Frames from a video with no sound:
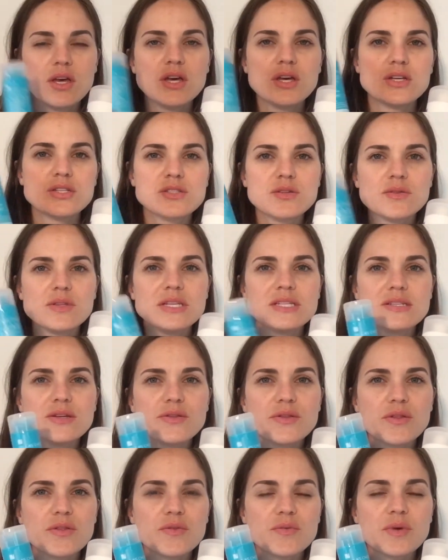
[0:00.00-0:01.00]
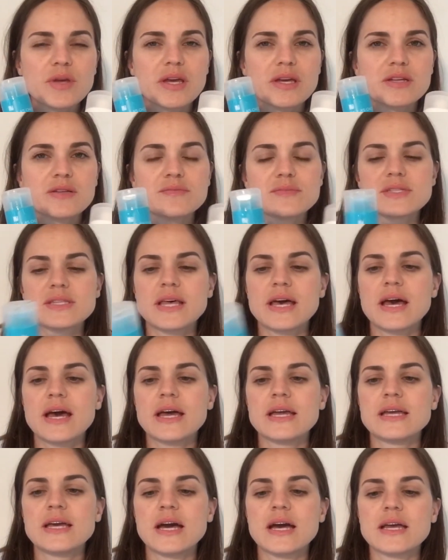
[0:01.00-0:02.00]
So these are the 3 items that I
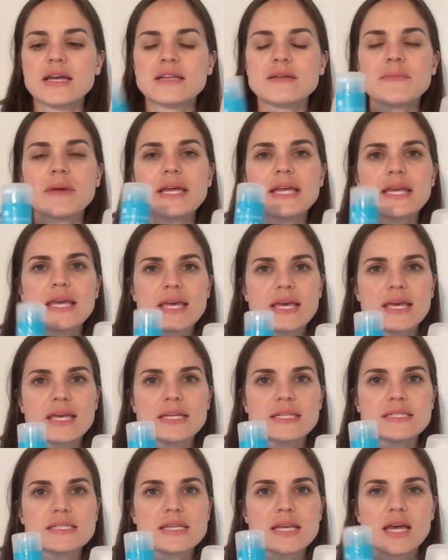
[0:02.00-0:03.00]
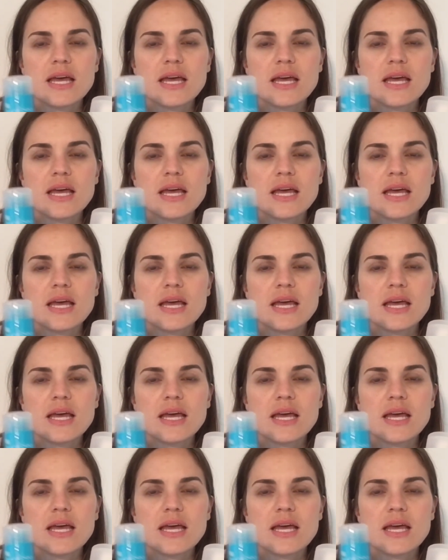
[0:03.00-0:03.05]
got in my kit.